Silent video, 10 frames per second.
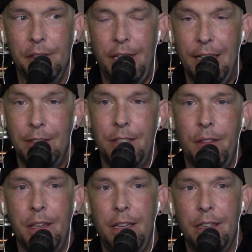into
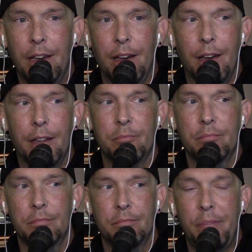the uh,
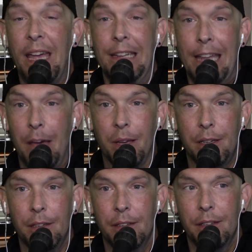
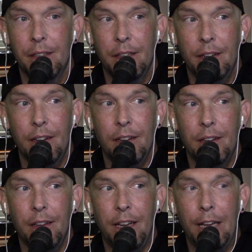pandemic,
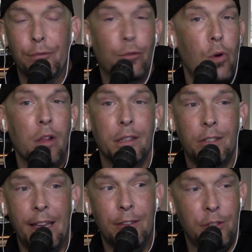and for all
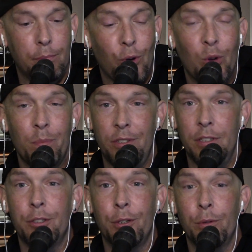intents and
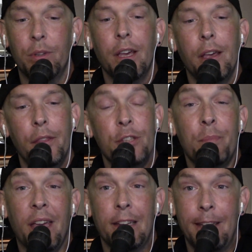purposes, dude, this
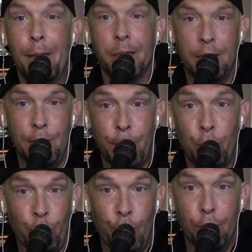pandemic is in our
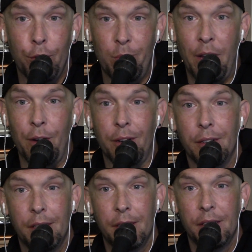rearview mirror.
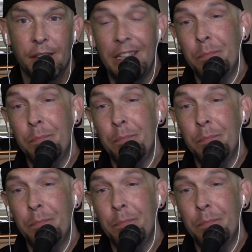It's